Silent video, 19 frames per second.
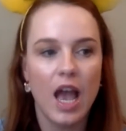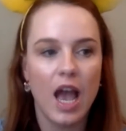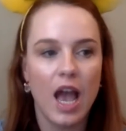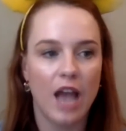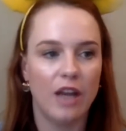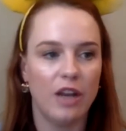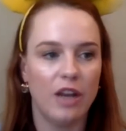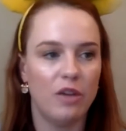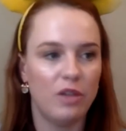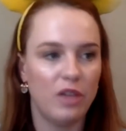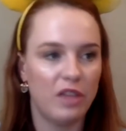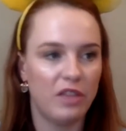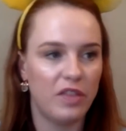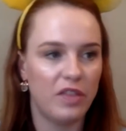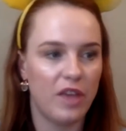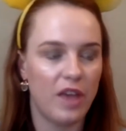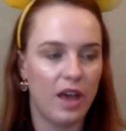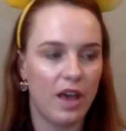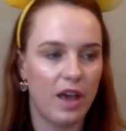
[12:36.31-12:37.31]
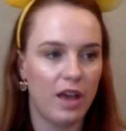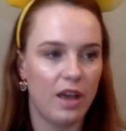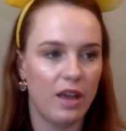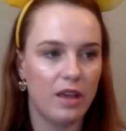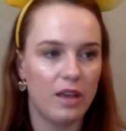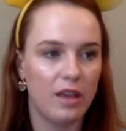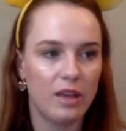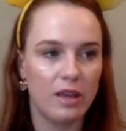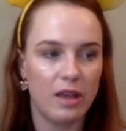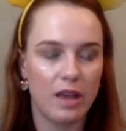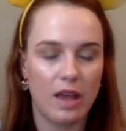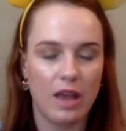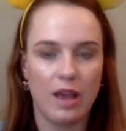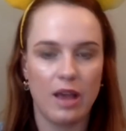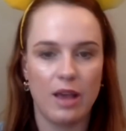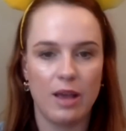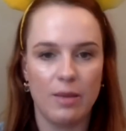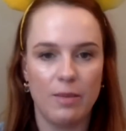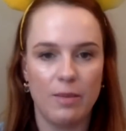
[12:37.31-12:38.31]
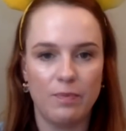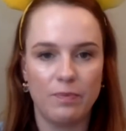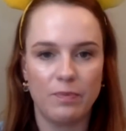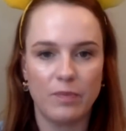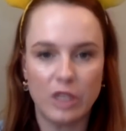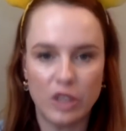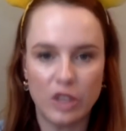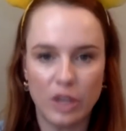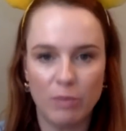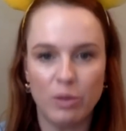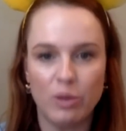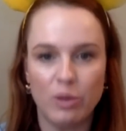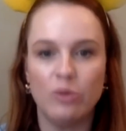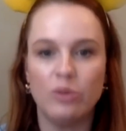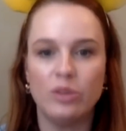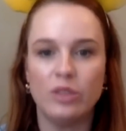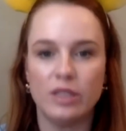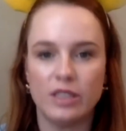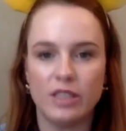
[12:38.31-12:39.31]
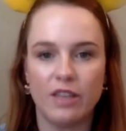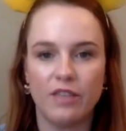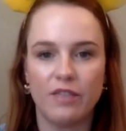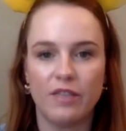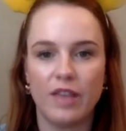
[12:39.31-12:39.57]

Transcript: I know that the shampoos and stuff